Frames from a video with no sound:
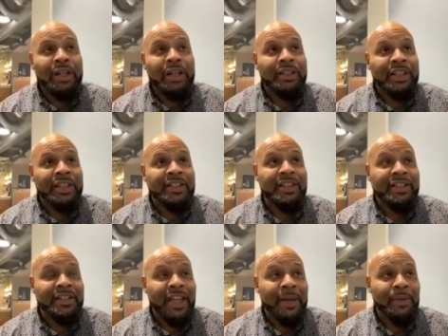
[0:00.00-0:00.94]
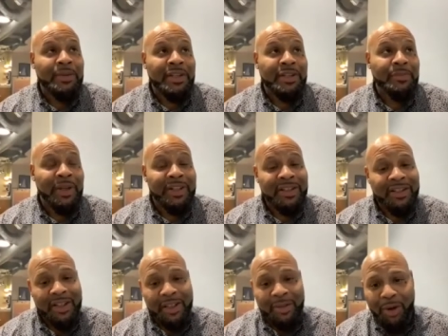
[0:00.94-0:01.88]
One of the DC staples is
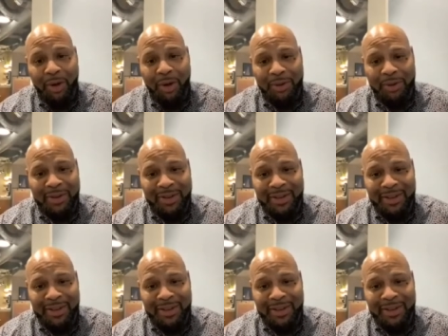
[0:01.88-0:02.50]
Ben's Chili Bowl.